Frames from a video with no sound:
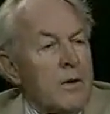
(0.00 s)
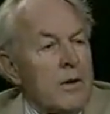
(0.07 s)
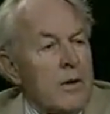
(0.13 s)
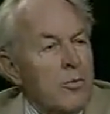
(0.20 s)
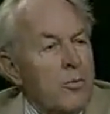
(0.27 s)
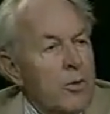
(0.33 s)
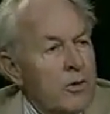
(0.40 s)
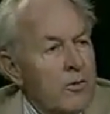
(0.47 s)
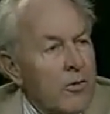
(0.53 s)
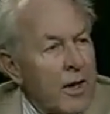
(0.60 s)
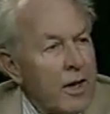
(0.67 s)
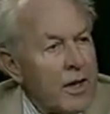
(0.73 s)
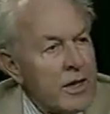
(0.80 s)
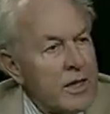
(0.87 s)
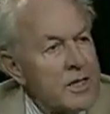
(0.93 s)
If we
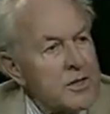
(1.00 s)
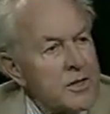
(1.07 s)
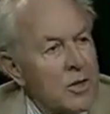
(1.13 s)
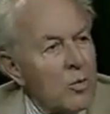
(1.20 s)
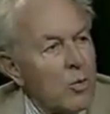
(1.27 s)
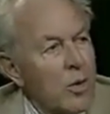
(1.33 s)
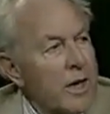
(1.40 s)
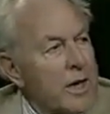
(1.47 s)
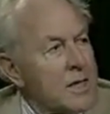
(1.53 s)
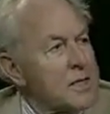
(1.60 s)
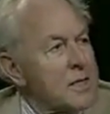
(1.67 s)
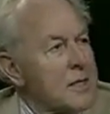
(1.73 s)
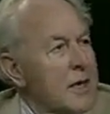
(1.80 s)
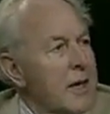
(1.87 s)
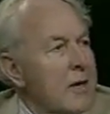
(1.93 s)
divide East and
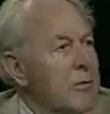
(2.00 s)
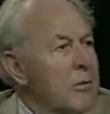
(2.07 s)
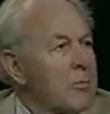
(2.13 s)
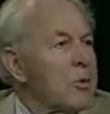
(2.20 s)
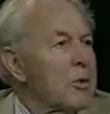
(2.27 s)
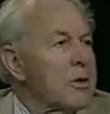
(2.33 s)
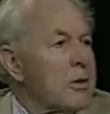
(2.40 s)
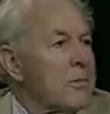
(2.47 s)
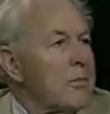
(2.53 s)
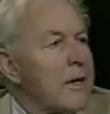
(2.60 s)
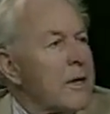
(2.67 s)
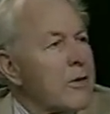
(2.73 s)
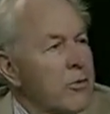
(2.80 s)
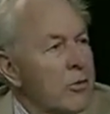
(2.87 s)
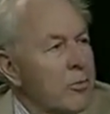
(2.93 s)
West, I would put the
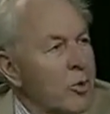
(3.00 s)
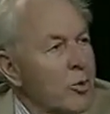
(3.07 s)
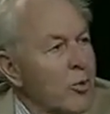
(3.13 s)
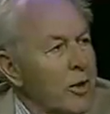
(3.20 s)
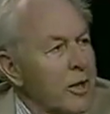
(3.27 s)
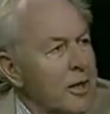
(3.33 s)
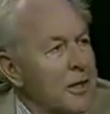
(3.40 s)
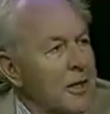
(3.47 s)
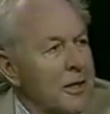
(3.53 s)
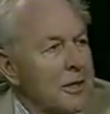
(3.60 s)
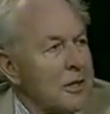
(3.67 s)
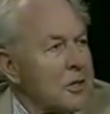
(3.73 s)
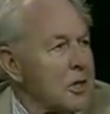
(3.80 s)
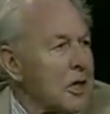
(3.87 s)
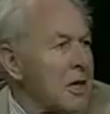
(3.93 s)
boundary between India
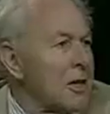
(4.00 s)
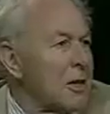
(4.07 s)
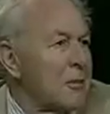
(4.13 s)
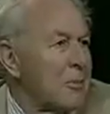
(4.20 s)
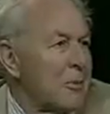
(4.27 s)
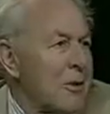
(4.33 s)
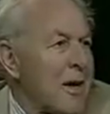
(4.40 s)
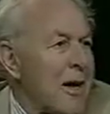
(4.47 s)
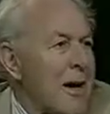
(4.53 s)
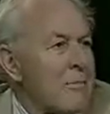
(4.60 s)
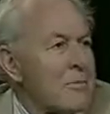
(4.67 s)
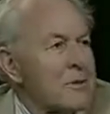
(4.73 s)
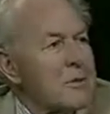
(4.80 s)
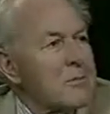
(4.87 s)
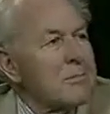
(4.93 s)
and China,
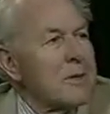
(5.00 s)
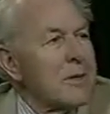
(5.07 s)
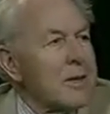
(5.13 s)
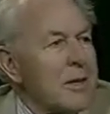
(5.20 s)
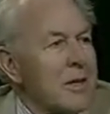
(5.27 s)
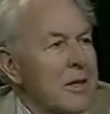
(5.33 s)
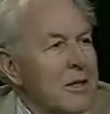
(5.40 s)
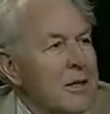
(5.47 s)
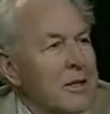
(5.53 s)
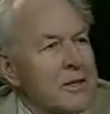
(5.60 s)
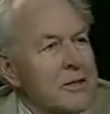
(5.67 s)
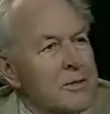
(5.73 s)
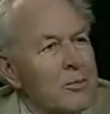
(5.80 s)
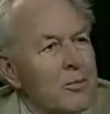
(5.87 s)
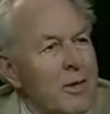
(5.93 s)
perhaps. But India
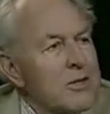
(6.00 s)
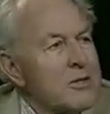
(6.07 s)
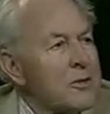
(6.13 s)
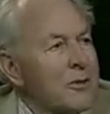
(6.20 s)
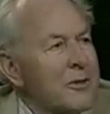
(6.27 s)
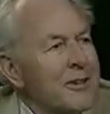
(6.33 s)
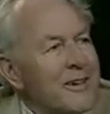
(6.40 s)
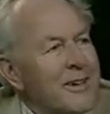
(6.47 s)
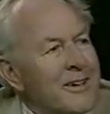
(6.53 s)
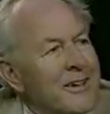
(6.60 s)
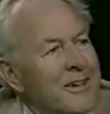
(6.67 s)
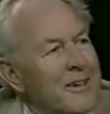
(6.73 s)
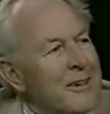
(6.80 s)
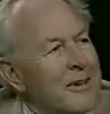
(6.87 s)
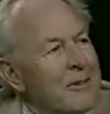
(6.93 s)
is Western,
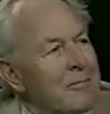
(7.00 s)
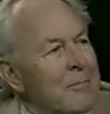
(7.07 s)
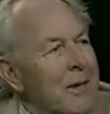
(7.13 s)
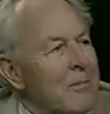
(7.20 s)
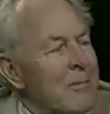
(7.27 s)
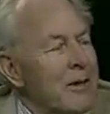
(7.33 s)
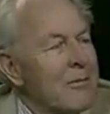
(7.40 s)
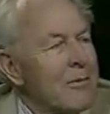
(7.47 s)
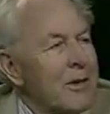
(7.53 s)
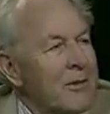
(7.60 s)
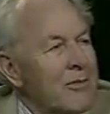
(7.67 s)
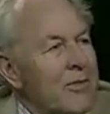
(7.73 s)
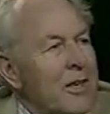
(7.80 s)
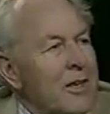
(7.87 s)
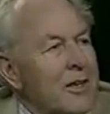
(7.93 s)
by my way of
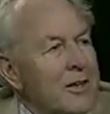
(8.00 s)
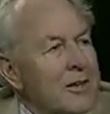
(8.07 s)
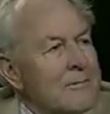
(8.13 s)
thinking.